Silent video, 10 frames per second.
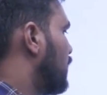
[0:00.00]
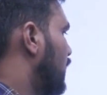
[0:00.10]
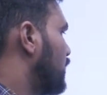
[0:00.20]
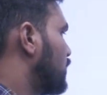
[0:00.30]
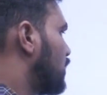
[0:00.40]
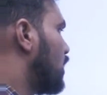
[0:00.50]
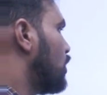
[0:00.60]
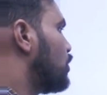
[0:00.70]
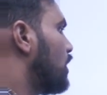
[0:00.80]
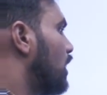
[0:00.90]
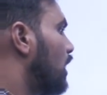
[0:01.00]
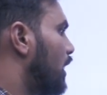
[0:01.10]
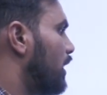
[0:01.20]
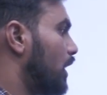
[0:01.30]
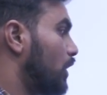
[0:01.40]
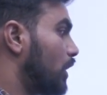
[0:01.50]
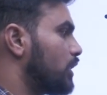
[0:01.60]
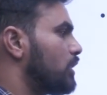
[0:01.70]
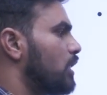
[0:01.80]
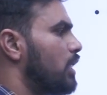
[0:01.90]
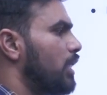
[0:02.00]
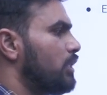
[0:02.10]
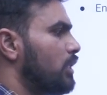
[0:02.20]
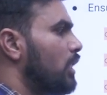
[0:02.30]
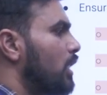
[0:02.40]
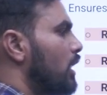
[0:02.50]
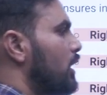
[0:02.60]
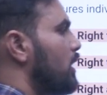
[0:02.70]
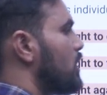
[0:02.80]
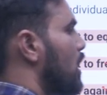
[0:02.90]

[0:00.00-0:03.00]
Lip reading: right is cultural and educational rights. These